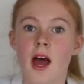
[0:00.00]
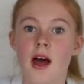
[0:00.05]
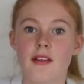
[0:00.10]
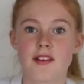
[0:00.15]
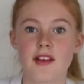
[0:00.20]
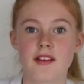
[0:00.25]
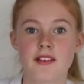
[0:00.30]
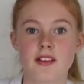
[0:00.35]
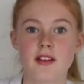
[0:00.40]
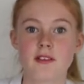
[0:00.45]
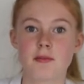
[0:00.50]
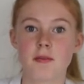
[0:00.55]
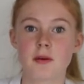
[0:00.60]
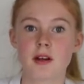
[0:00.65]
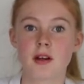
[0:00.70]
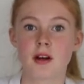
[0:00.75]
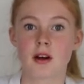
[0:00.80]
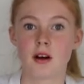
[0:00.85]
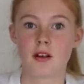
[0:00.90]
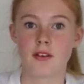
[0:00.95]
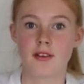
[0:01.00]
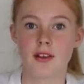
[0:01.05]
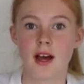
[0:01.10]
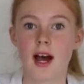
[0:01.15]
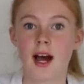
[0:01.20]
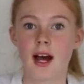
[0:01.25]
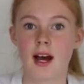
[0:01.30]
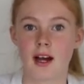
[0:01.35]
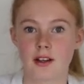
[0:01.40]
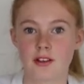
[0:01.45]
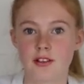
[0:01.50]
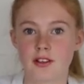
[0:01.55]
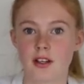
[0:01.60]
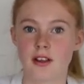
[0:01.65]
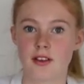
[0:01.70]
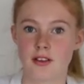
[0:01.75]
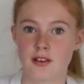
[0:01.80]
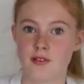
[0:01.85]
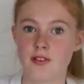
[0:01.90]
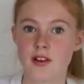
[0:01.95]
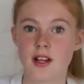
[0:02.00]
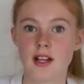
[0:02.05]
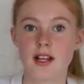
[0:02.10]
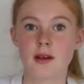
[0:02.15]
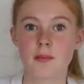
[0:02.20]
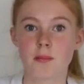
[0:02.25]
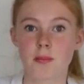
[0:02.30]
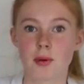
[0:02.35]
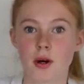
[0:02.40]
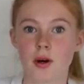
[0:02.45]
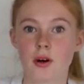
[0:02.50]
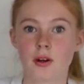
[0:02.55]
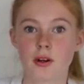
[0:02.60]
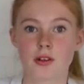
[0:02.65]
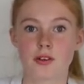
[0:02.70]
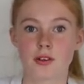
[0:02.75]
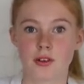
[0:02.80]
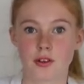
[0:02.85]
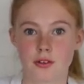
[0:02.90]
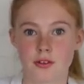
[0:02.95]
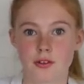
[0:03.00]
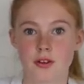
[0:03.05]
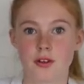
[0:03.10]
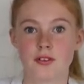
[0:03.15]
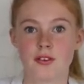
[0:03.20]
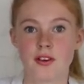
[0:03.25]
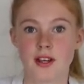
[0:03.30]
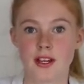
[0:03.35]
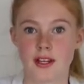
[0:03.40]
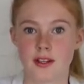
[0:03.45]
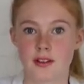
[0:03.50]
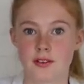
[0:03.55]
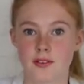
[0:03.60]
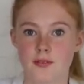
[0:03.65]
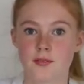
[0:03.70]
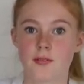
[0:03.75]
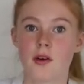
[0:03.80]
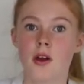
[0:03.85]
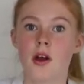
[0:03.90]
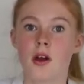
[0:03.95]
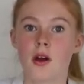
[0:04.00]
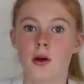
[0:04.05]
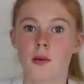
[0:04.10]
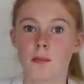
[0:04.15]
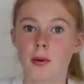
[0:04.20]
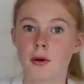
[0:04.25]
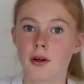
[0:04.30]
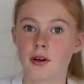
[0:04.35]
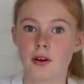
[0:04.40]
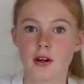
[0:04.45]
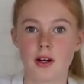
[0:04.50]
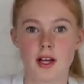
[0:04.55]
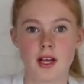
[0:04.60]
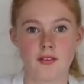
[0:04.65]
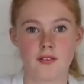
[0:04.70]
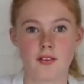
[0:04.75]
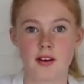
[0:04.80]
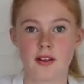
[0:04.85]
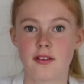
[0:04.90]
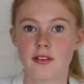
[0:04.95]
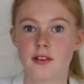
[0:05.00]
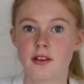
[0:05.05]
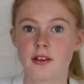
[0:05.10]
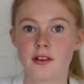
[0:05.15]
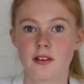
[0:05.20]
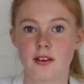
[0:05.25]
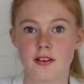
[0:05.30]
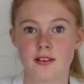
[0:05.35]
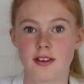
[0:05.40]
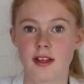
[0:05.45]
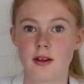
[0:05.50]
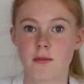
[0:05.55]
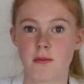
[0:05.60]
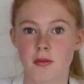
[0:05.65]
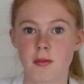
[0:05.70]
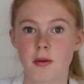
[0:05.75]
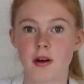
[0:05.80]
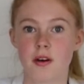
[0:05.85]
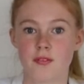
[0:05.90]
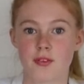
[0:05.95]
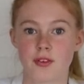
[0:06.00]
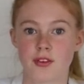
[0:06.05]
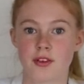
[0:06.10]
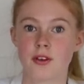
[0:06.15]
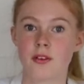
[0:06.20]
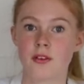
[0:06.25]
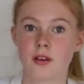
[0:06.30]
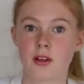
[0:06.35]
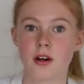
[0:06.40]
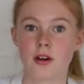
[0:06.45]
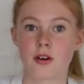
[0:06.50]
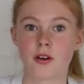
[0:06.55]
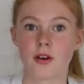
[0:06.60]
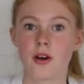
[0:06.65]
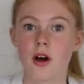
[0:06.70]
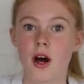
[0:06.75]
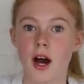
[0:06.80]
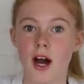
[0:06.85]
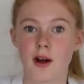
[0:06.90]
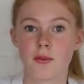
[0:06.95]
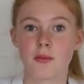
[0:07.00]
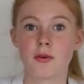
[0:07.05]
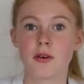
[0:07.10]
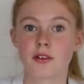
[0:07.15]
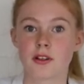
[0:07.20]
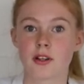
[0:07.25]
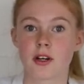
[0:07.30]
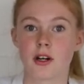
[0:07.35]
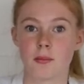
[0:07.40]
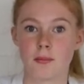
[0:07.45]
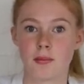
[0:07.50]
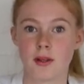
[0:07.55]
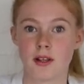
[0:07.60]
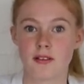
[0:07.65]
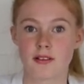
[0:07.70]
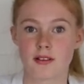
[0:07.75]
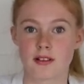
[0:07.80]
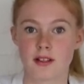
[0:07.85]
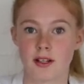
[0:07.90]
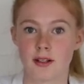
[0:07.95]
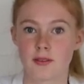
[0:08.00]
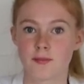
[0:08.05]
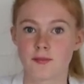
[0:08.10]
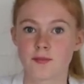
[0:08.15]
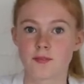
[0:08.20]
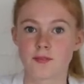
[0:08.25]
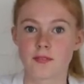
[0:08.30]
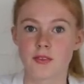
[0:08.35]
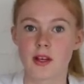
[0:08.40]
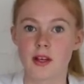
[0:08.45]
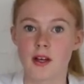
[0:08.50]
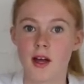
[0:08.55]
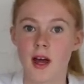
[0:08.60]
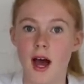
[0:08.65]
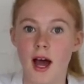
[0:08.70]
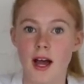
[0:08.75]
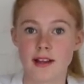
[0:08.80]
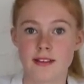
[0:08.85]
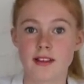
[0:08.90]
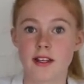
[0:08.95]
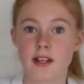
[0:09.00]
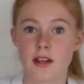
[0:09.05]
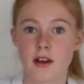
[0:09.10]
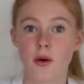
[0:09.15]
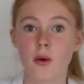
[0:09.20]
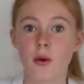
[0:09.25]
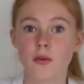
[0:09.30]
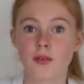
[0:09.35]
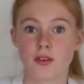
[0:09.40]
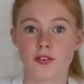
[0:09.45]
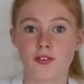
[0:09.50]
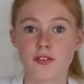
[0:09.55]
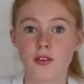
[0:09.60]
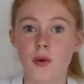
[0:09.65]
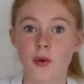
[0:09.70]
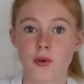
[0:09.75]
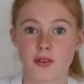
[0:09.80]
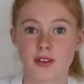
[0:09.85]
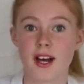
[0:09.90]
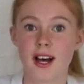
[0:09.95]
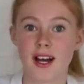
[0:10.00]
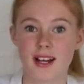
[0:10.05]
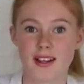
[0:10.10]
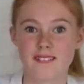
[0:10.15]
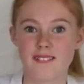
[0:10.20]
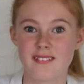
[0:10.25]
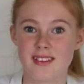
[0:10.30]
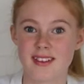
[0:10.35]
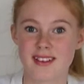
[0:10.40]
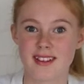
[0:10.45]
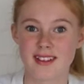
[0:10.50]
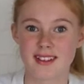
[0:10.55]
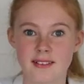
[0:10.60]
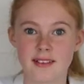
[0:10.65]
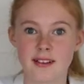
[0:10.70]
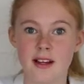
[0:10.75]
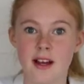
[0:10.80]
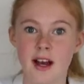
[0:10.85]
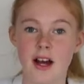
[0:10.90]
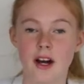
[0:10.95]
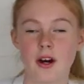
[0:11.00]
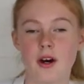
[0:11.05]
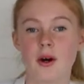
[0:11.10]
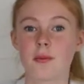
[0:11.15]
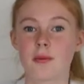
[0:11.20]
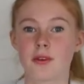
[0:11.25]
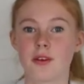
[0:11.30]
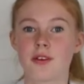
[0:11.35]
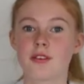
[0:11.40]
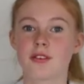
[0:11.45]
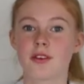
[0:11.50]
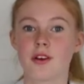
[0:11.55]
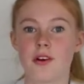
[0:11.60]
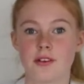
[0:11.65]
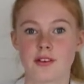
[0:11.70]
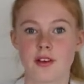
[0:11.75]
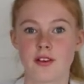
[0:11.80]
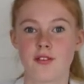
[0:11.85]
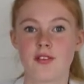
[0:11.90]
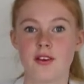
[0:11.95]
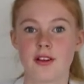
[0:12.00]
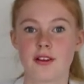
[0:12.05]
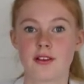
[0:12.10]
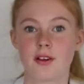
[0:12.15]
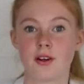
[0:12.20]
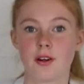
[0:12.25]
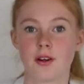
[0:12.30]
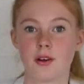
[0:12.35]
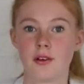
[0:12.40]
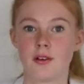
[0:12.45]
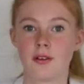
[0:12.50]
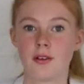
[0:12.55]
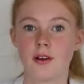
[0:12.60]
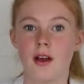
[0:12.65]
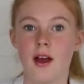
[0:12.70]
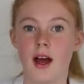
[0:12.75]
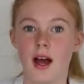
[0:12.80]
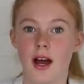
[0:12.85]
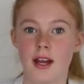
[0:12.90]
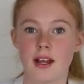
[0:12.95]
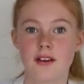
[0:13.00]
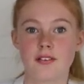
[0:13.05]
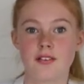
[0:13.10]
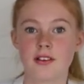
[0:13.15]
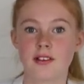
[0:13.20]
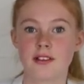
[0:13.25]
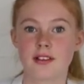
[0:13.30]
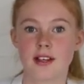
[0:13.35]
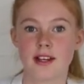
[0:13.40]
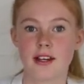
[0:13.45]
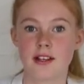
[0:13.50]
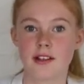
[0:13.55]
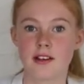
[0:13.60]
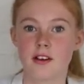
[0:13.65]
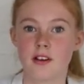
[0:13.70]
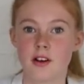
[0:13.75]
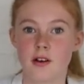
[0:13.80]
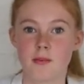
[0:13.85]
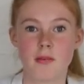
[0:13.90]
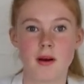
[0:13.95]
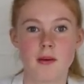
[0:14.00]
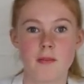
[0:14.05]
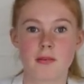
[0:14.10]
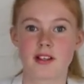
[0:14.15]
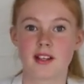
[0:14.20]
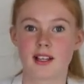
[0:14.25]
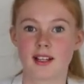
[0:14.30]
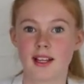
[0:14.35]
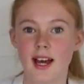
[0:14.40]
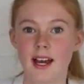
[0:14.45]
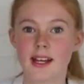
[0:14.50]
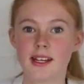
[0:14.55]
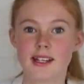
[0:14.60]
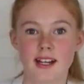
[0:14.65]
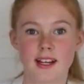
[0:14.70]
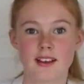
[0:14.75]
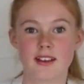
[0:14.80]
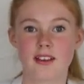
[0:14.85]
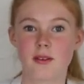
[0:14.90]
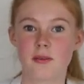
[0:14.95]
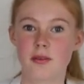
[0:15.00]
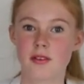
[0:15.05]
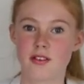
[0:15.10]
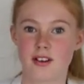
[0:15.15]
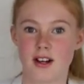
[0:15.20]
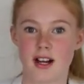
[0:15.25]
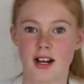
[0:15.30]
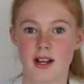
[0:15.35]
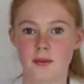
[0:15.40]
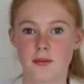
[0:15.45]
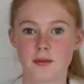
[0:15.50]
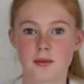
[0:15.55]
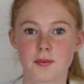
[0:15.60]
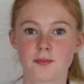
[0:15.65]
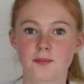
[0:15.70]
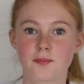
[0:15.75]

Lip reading: This is because ash is a really poor conductor of heat, but if I stood in the same spot for too long, I would get a blister. I did it over 4 times. I hope you enjoyed this video, and if you did, remember to like and subscribe.